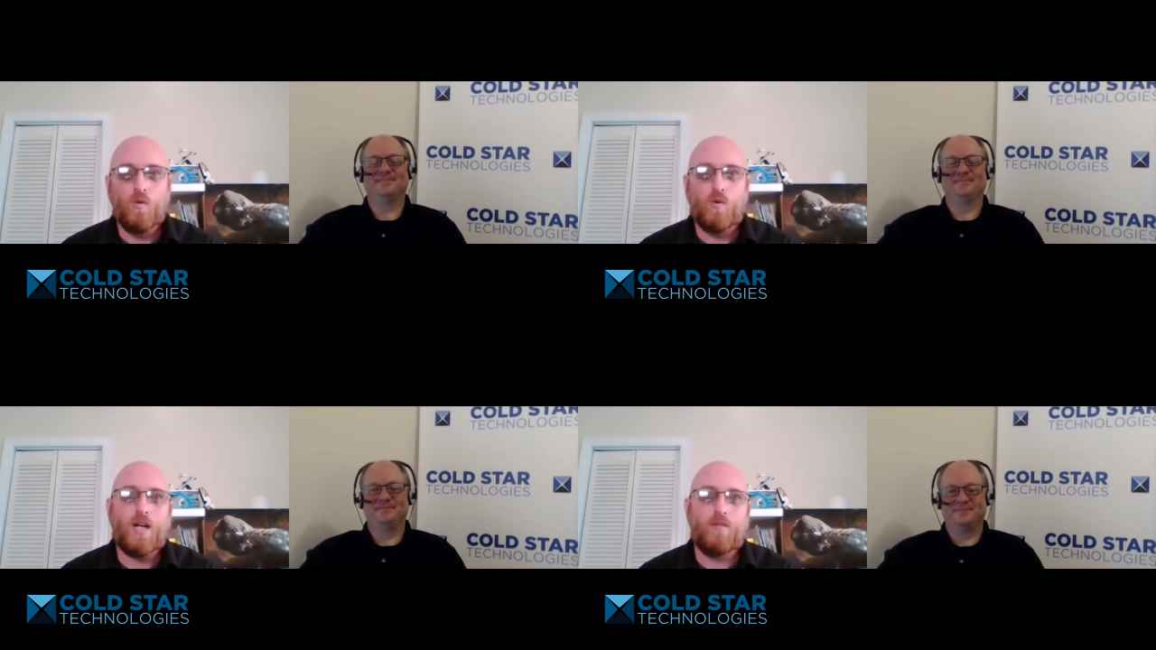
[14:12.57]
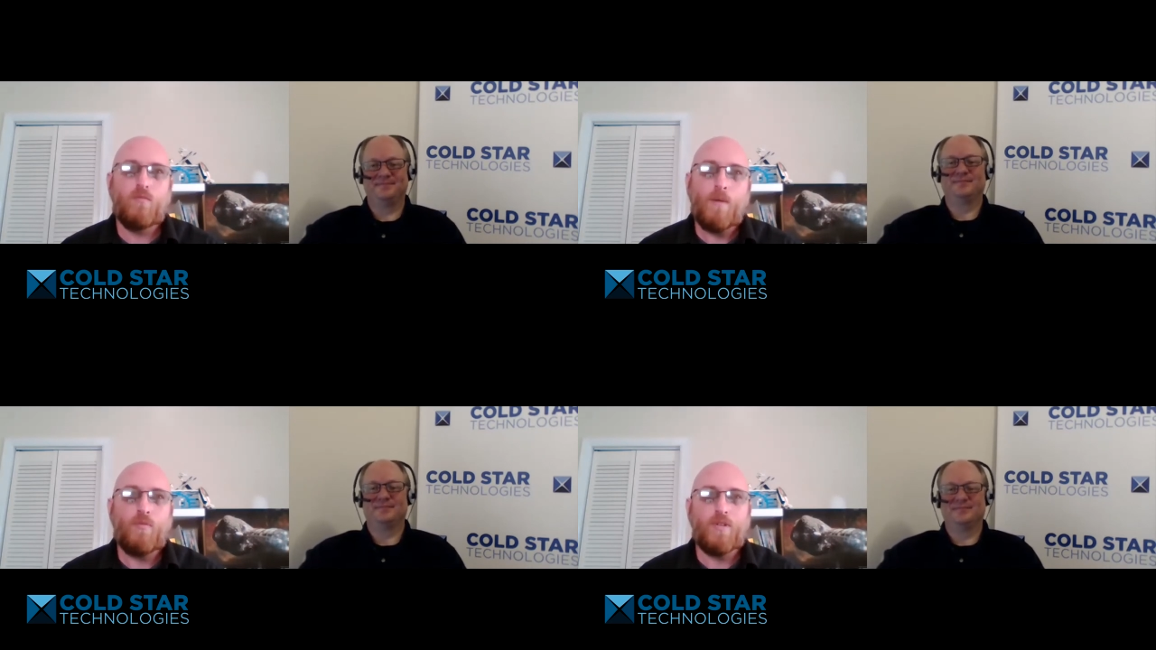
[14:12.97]
Speaker 1: where i could
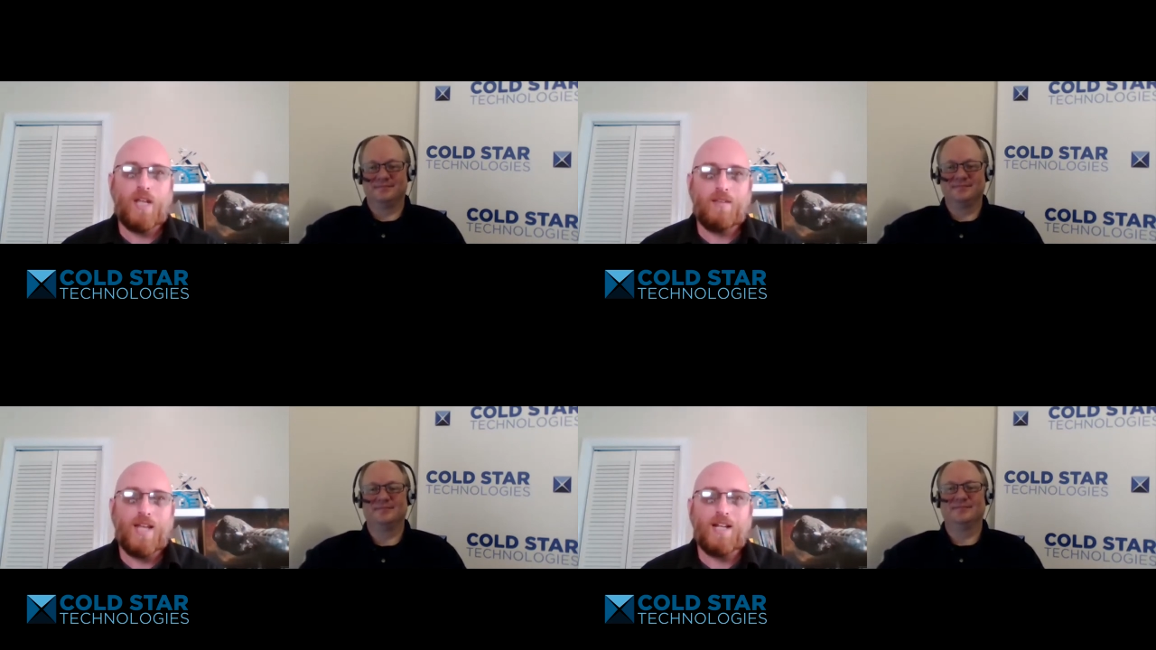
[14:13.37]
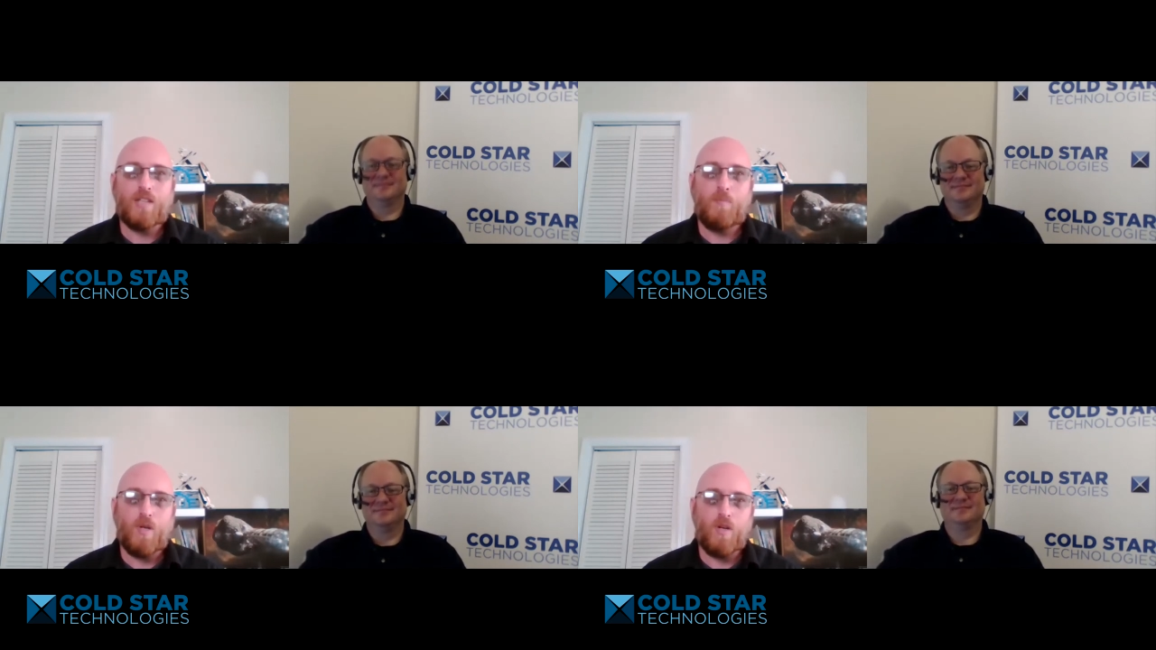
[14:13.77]
replicate that
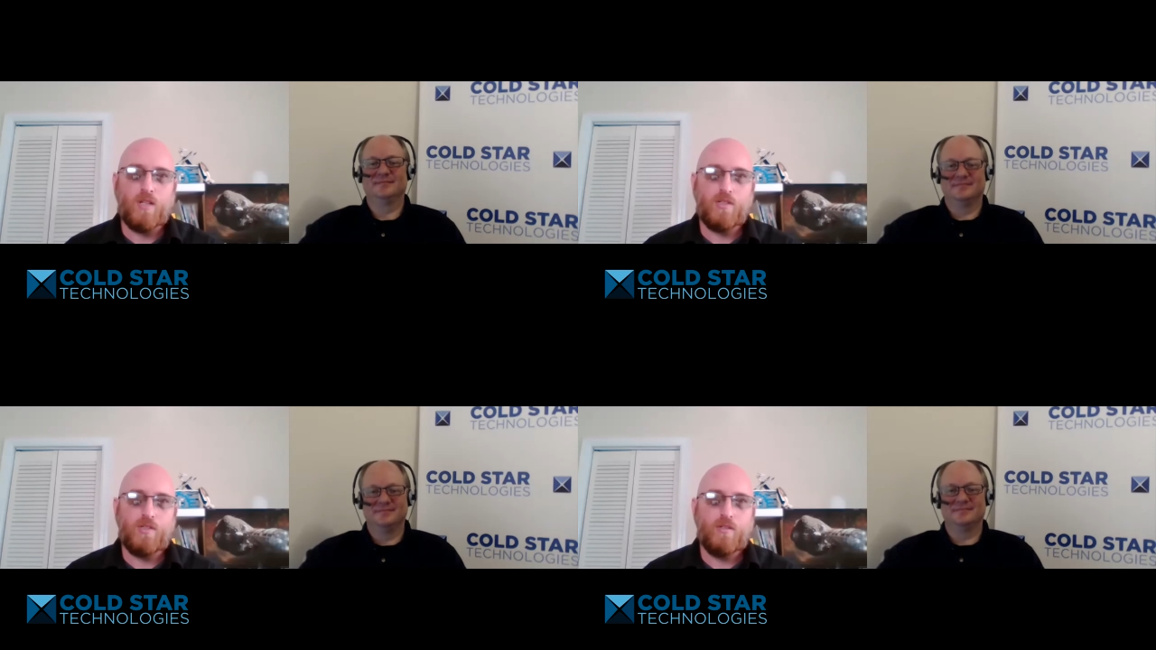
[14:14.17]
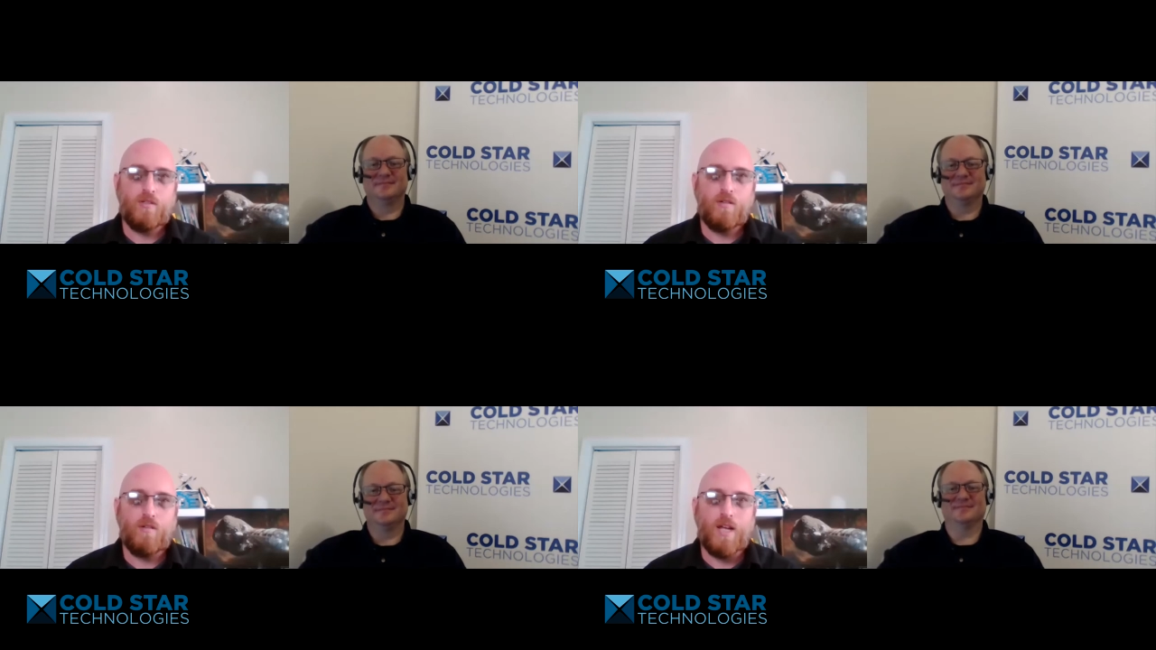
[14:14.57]
experience
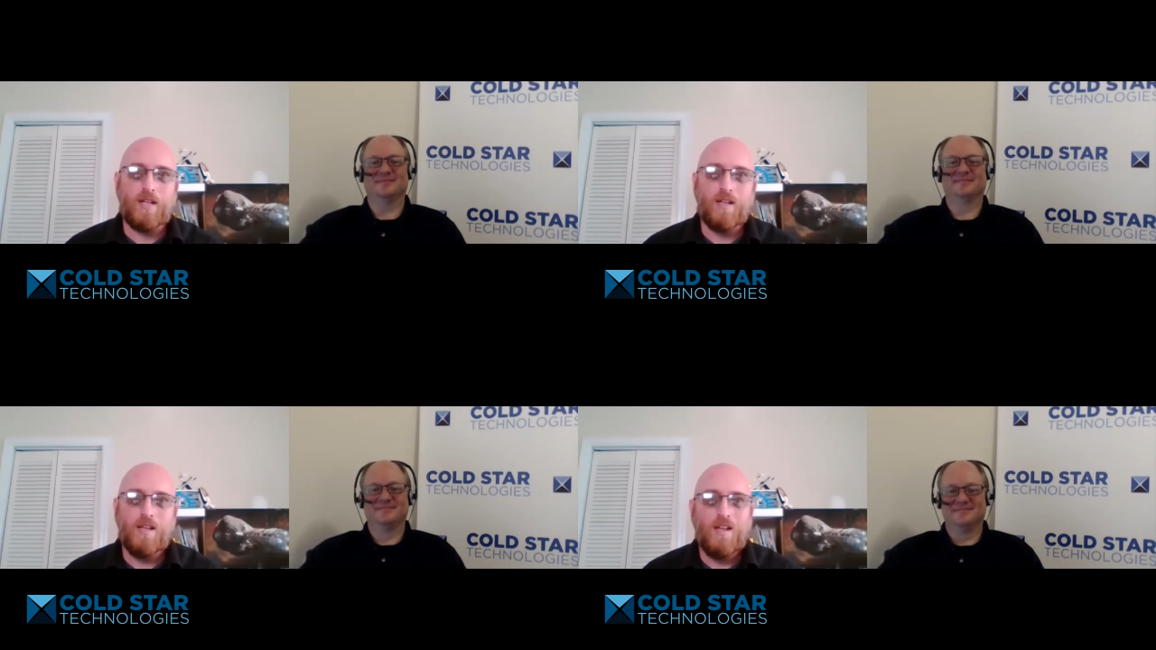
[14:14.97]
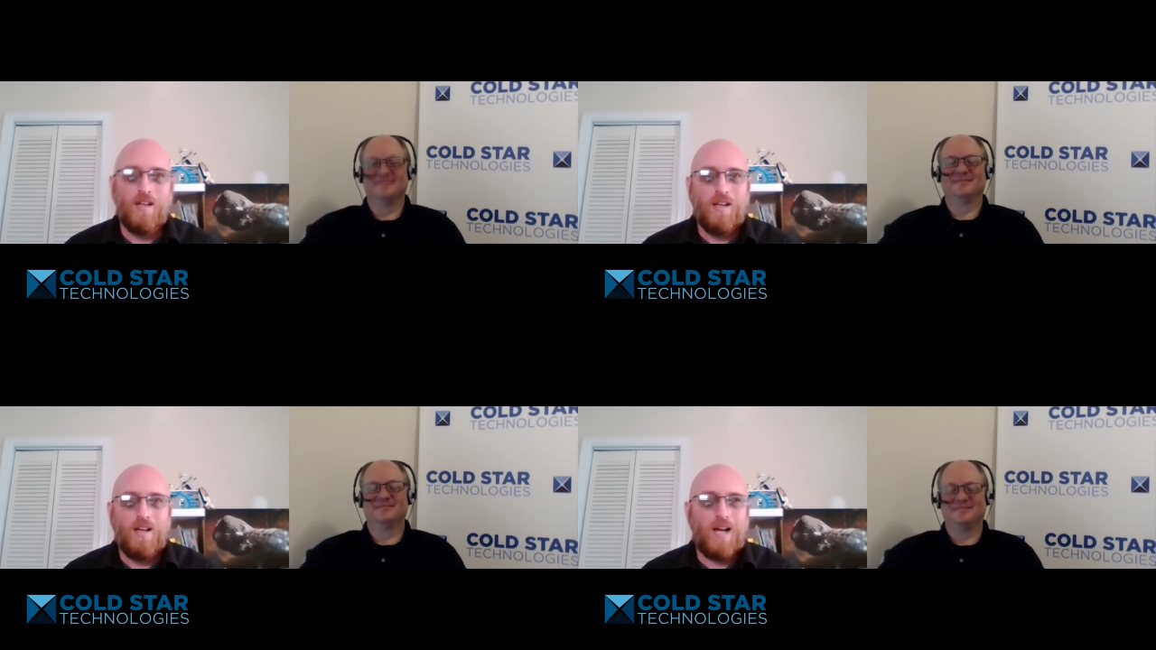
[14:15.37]
hmm. like
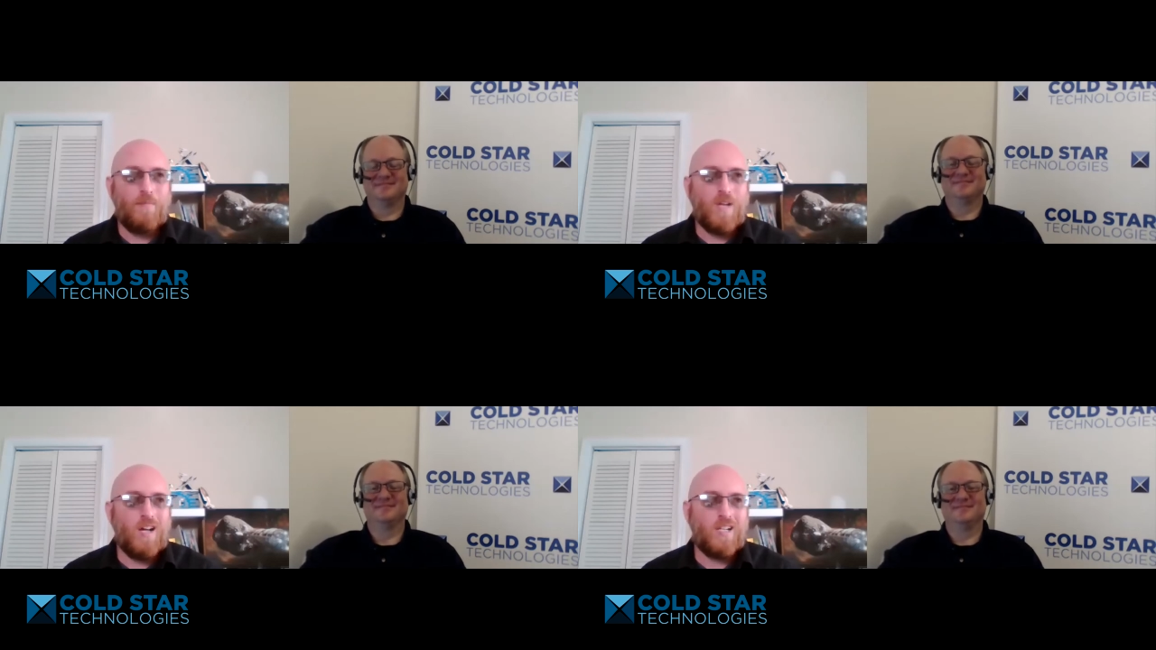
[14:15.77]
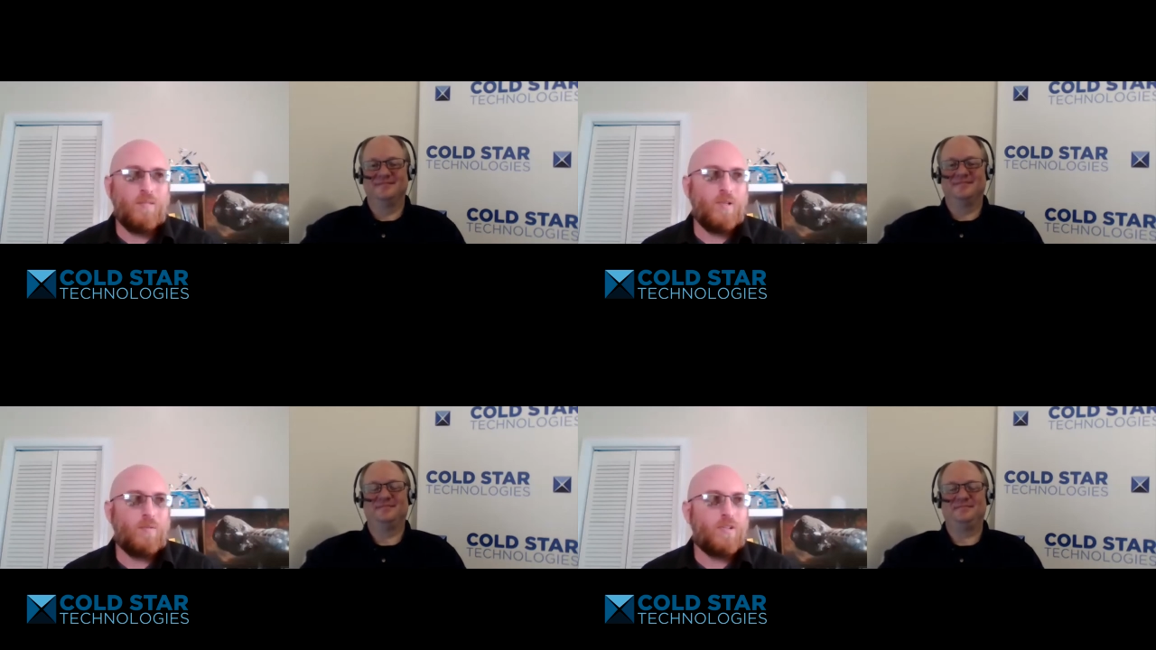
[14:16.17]
i'm not going
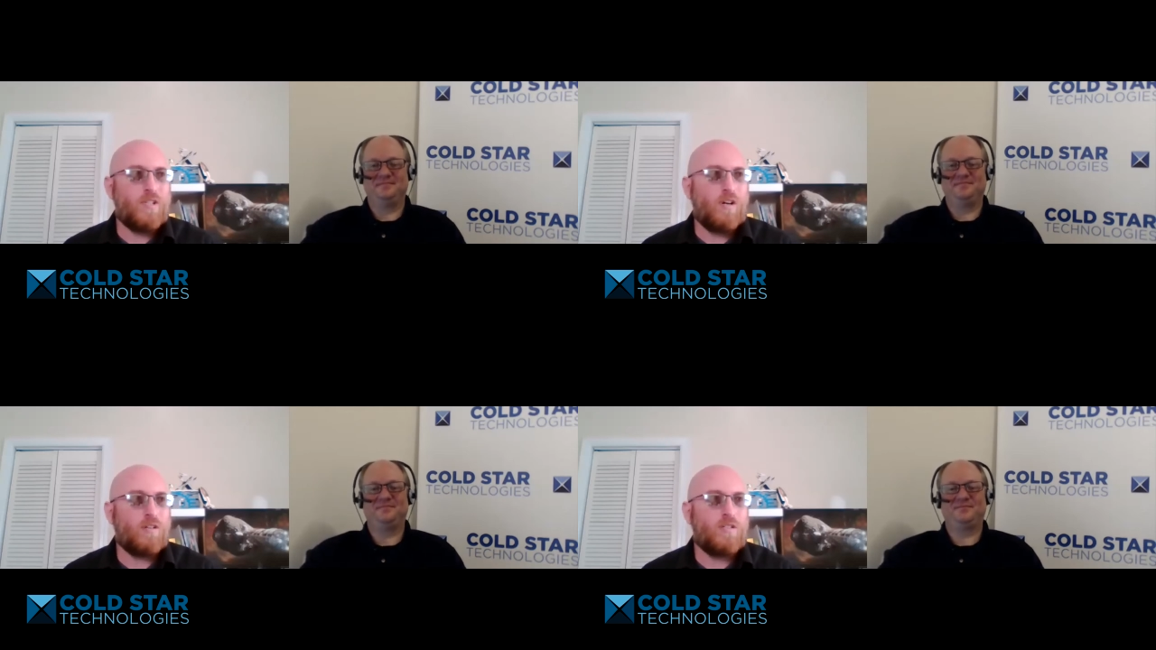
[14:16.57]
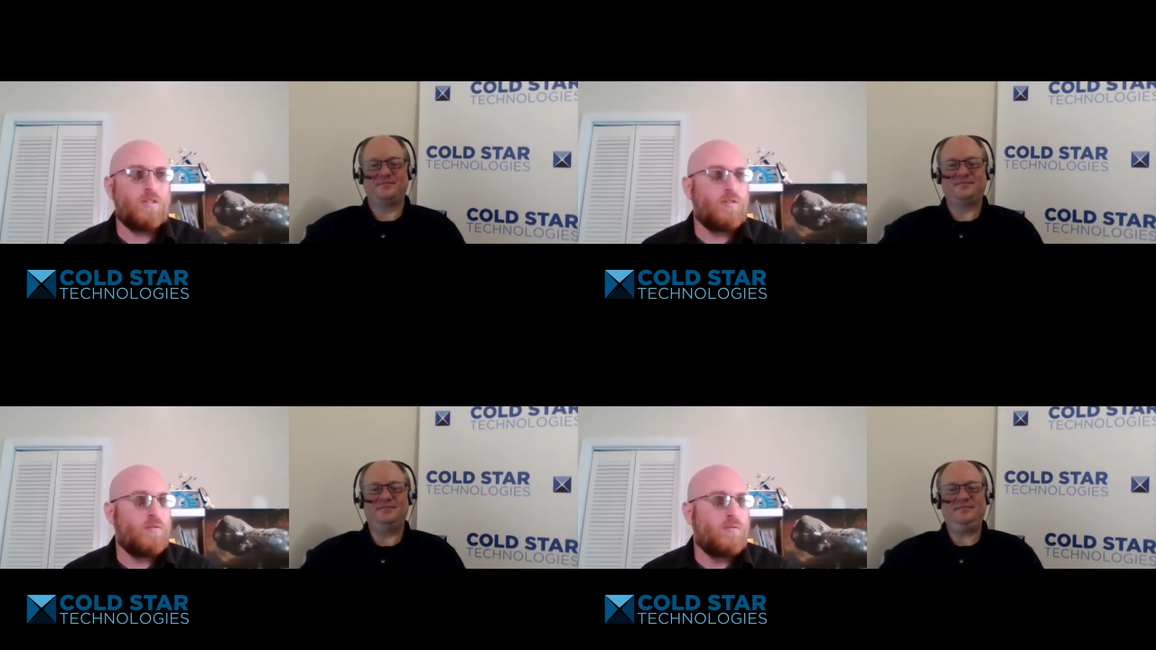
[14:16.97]
to be able to talk
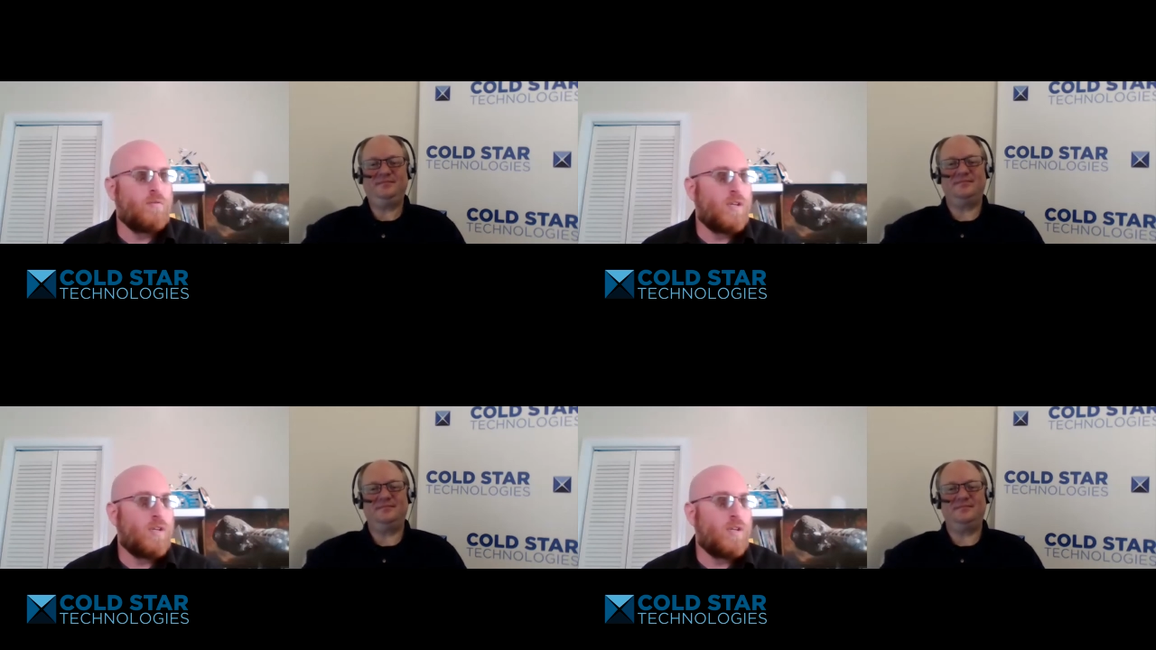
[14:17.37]
to